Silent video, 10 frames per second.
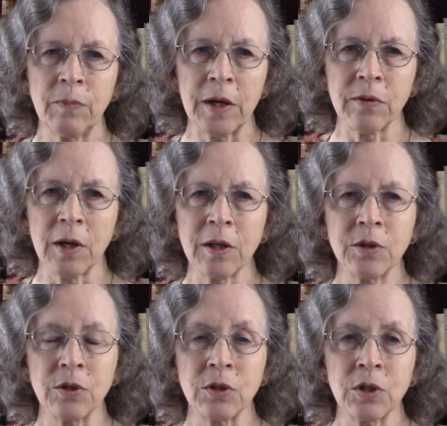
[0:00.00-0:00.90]

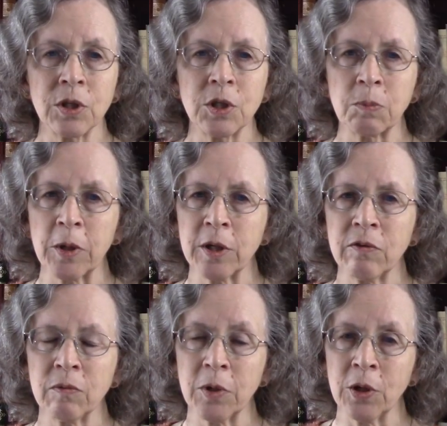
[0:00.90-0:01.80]
pathologist took a spine
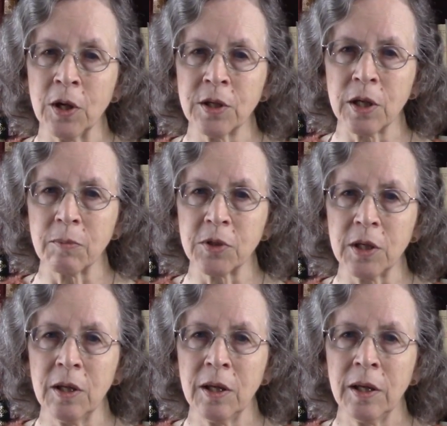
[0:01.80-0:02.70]
from an
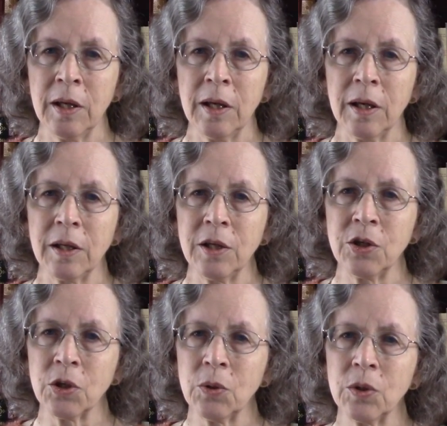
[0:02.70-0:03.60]
autopsy, and he
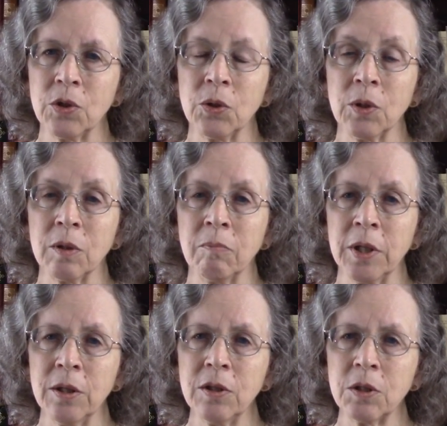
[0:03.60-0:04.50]
showed that you could
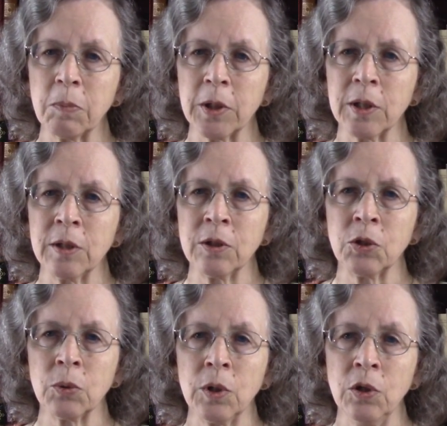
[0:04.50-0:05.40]
bend the spine
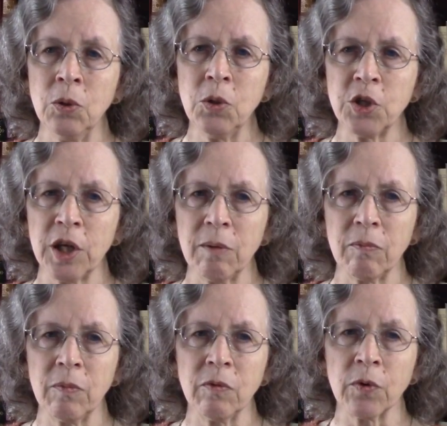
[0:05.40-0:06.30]
into a U shape
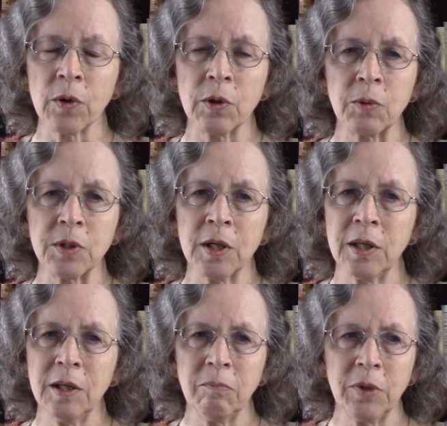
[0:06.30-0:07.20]
before there was
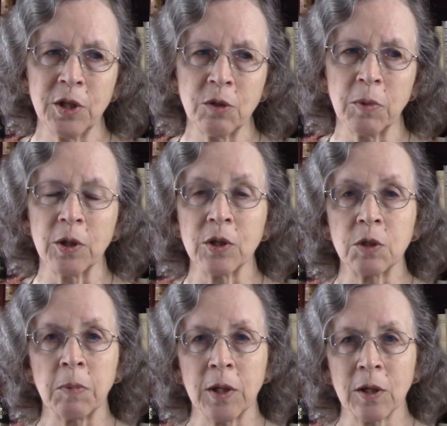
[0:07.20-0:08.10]
any impingement on
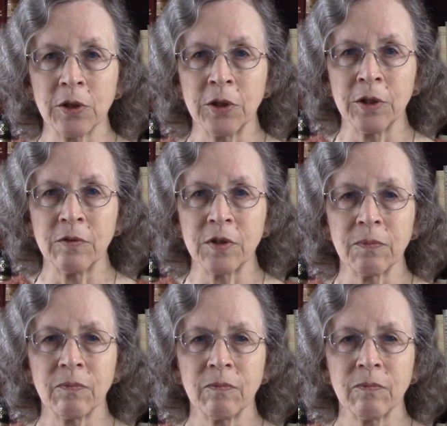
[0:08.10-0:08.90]
spinal nerves.